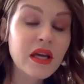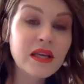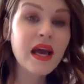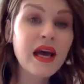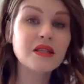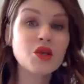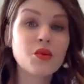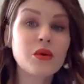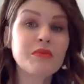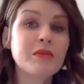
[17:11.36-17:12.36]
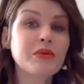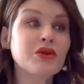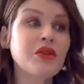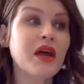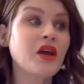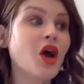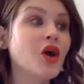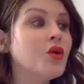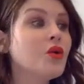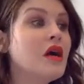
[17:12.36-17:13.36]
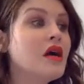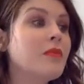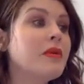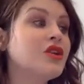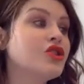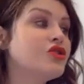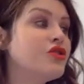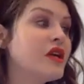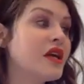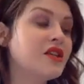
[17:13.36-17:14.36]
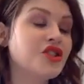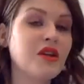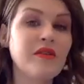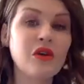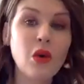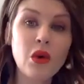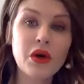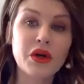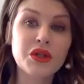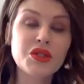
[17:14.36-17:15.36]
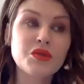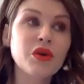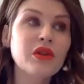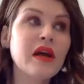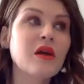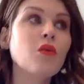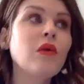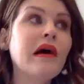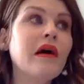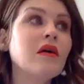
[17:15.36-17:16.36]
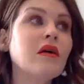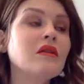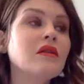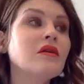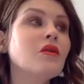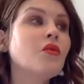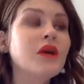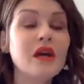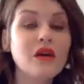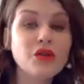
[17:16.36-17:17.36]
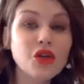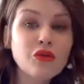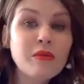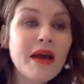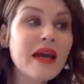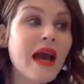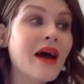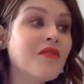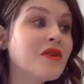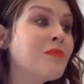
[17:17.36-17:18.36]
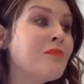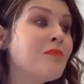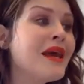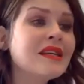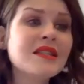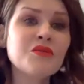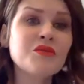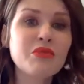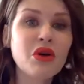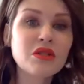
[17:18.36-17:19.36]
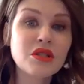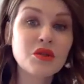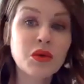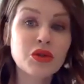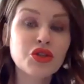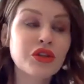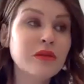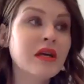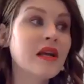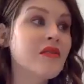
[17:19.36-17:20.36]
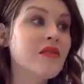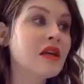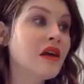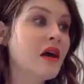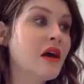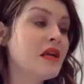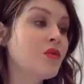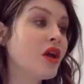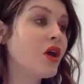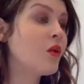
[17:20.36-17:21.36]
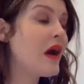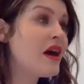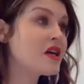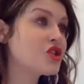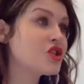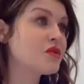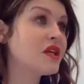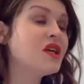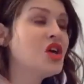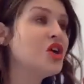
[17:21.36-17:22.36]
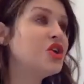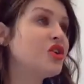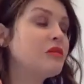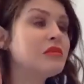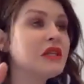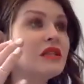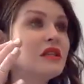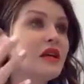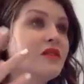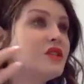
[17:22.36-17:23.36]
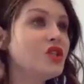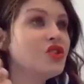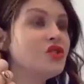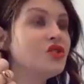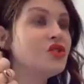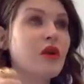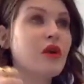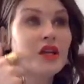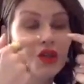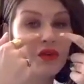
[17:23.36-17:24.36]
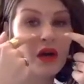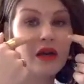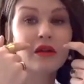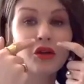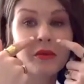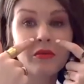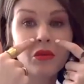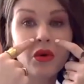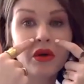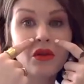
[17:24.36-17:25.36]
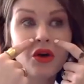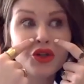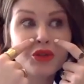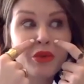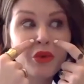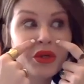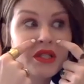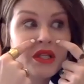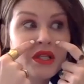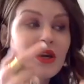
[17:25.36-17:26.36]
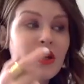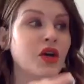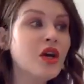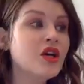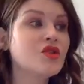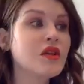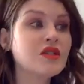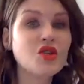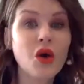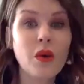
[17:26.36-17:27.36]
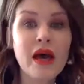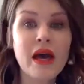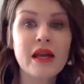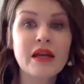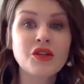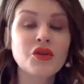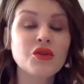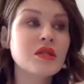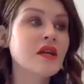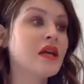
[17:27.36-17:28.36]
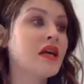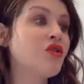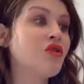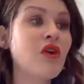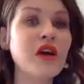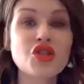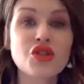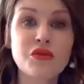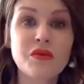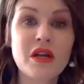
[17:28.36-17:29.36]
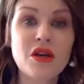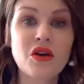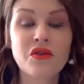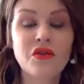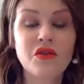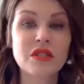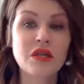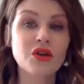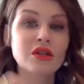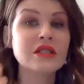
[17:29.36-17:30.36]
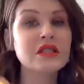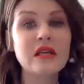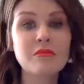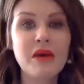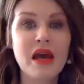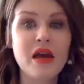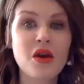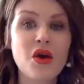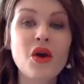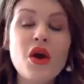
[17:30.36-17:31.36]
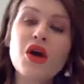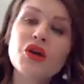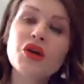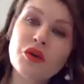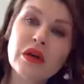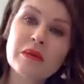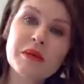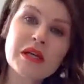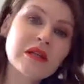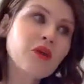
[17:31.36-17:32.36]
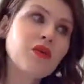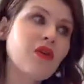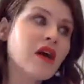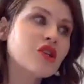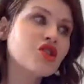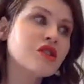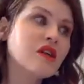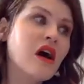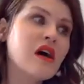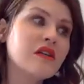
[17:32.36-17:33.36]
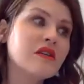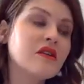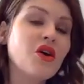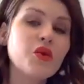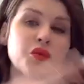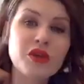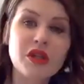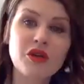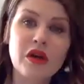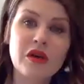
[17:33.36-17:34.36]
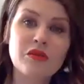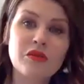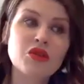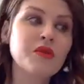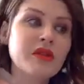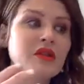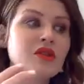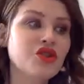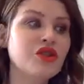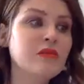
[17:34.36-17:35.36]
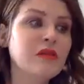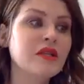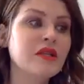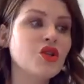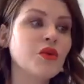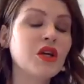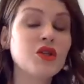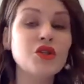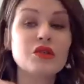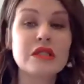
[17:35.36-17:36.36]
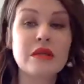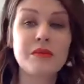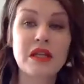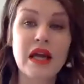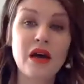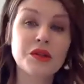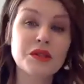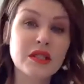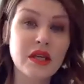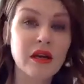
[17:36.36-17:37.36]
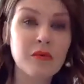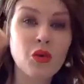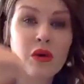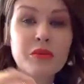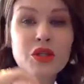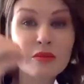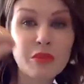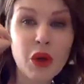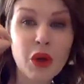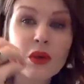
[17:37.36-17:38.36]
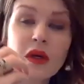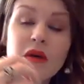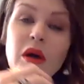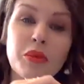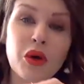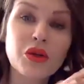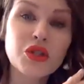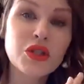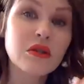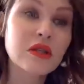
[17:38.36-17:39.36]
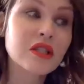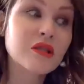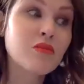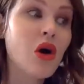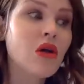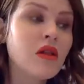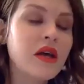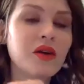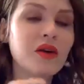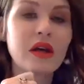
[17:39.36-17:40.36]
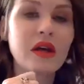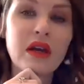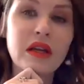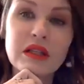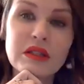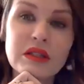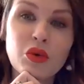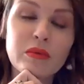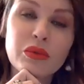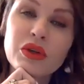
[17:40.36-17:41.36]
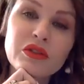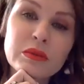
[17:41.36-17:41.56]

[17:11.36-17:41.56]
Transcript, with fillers: yeah. So when people are like, "Oh, but do you think I should have a course?" We're like, "Well, we you may have an amazing response to one treatment and then come in and we go actually you're completely lifted you look great you've got a little bit more enlarged pores here so let's go ahead and use a nanofractional radio frequency or a skin pen or you know what i mean like we've actually gotten a really great result with this treatment so we can use something else to get a more bespoke approach to this small area that needs more improvement